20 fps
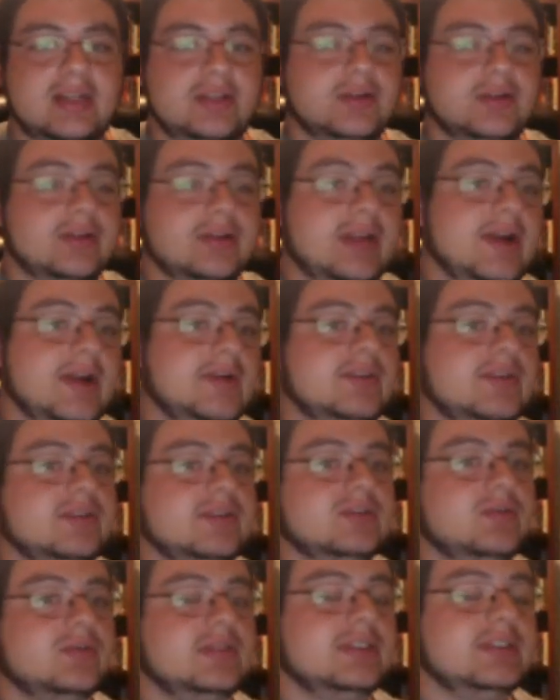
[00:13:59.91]
your character
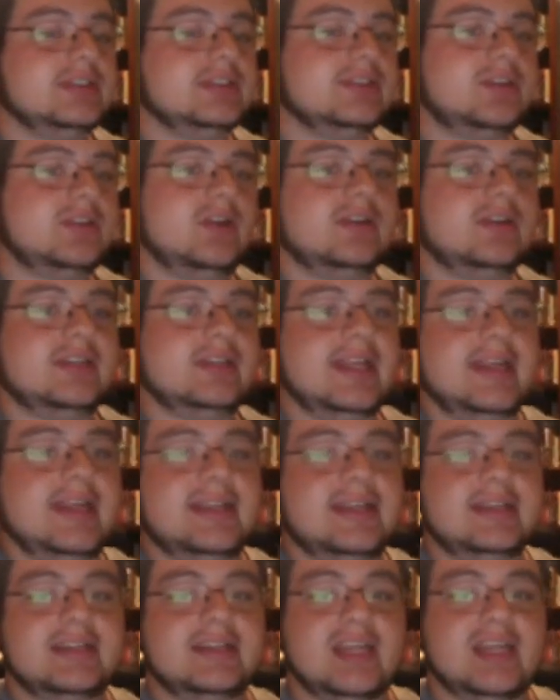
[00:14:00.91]
is going to start
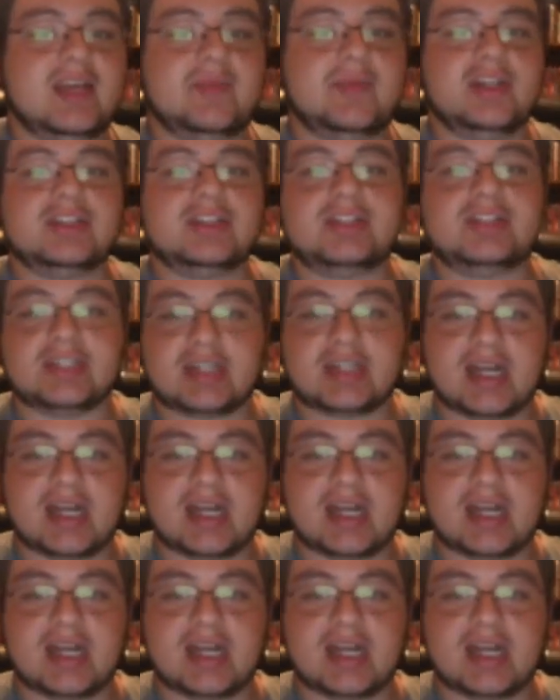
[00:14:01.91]
taking damage to